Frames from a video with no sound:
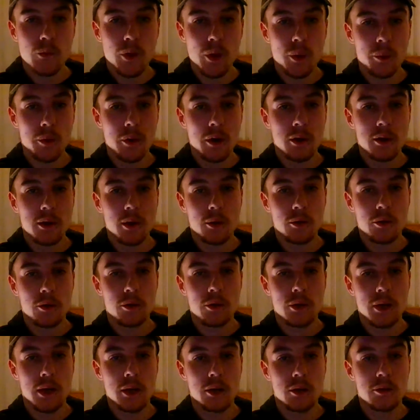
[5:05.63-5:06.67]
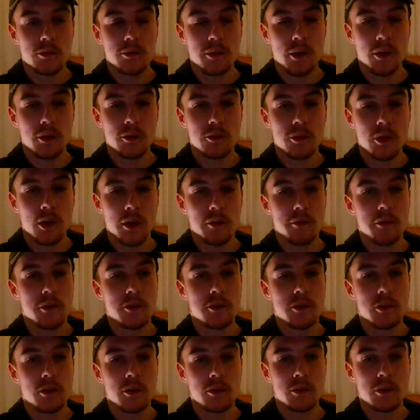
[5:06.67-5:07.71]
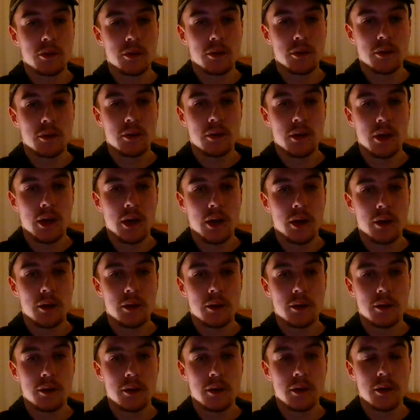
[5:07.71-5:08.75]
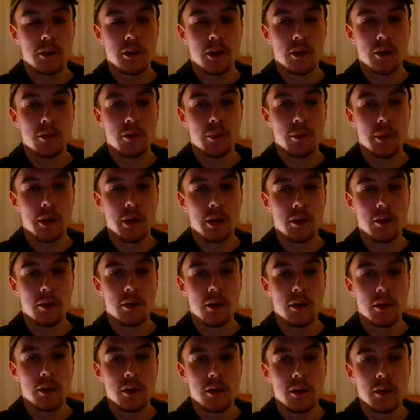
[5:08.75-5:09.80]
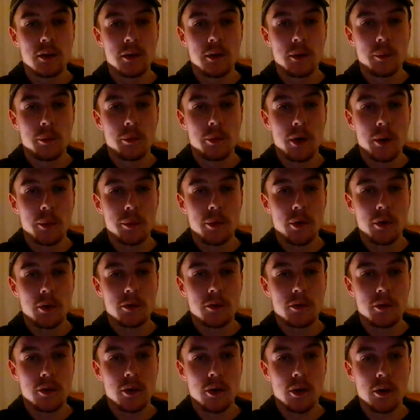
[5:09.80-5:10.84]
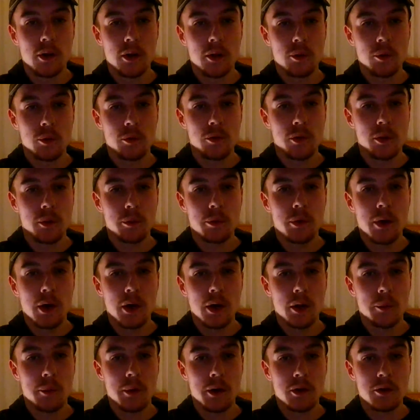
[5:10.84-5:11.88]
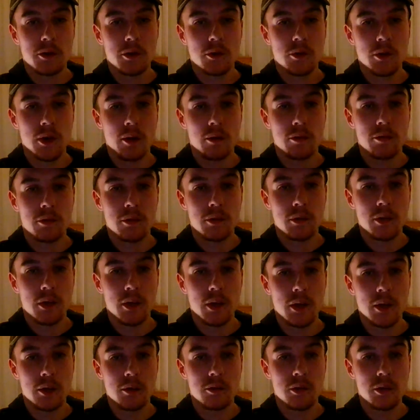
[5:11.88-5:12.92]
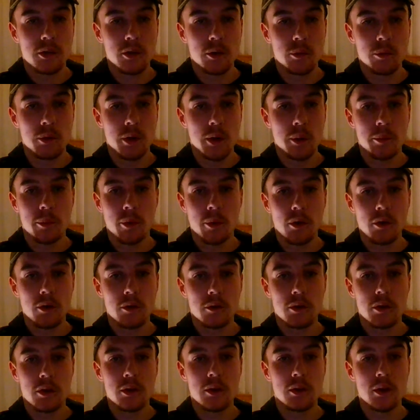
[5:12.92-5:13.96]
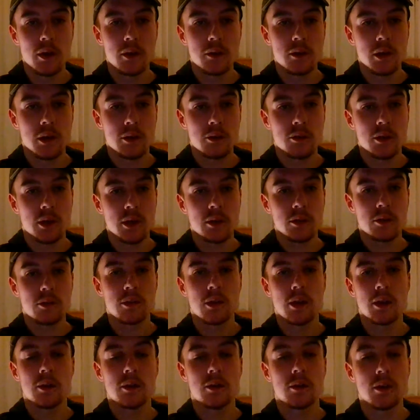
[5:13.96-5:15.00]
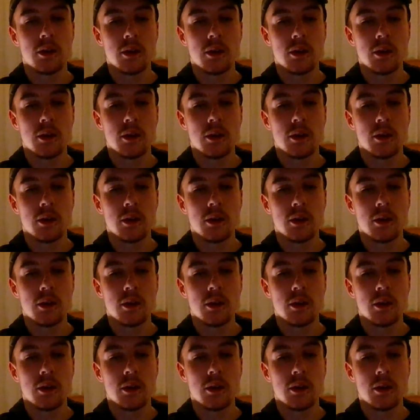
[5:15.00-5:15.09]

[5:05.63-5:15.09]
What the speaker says: We all know good KENIN's first serve issue doesn't give you many break points at all. I don't think Barty managed to craft a single break point in that second set.